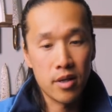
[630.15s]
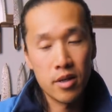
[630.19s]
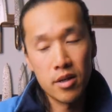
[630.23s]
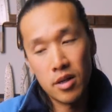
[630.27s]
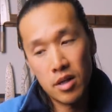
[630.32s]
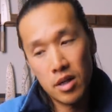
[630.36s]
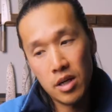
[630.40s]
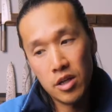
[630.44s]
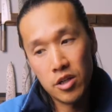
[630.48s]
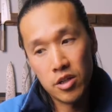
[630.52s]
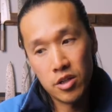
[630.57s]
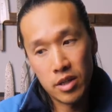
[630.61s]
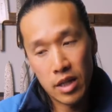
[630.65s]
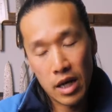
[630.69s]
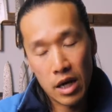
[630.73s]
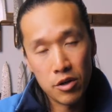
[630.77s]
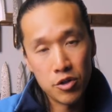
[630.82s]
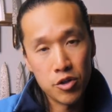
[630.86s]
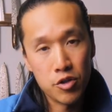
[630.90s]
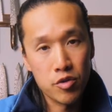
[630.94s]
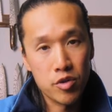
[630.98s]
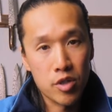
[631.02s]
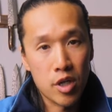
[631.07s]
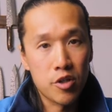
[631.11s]
It
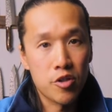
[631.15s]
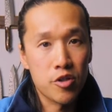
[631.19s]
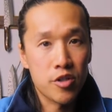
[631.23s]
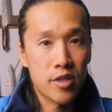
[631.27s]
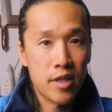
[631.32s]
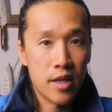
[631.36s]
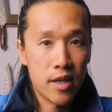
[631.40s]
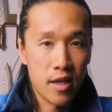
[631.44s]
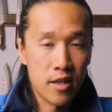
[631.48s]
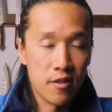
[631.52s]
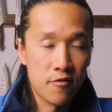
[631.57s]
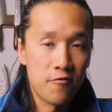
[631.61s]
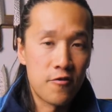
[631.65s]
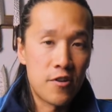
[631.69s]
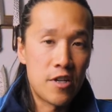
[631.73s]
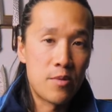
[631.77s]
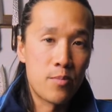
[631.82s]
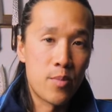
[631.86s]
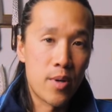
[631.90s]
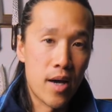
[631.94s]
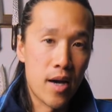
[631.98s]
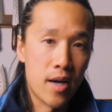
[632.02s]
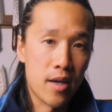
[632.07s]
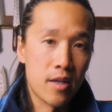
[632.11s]
allows you to understand
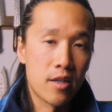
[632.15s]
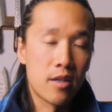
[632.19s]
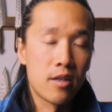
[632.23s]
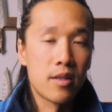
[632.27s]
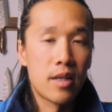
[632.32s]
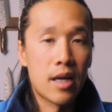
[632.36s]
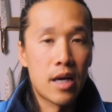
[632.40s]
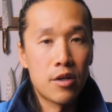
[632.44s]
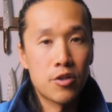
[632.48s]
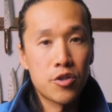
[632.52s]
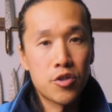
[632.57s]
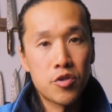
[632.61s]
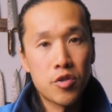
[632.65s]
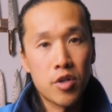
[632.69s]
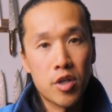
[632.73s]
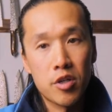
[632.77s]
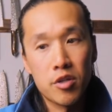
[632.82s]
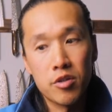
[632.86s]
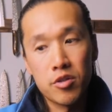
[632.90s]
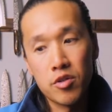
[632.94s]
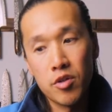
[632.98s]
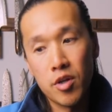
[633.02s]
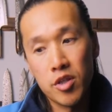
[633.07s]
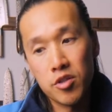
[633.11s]
feedback. It allows
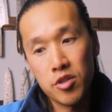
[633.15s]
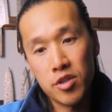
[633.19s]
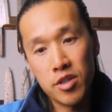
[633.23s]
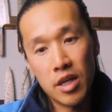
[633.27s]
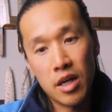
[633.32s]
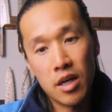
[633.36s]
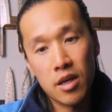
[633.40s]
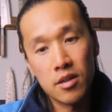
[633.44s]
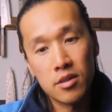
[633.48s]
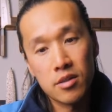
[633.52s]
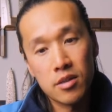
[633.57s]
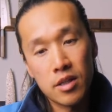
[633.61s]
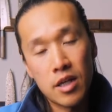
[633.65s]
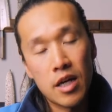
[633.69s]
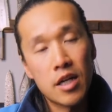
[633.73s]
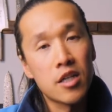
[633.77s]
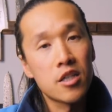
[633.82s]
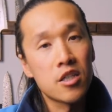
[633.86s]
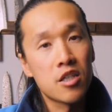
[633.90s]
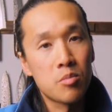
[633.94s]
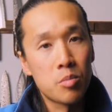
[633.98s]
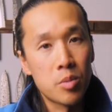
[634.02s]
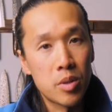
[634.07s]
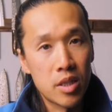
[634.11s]
you to understand
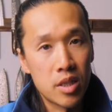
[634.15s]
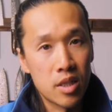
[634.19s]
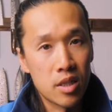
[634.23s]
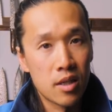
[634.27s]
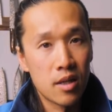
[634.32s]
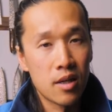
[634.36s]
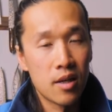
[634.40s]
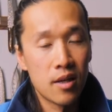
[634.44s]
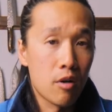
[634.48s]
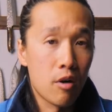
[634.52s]
cutting speed.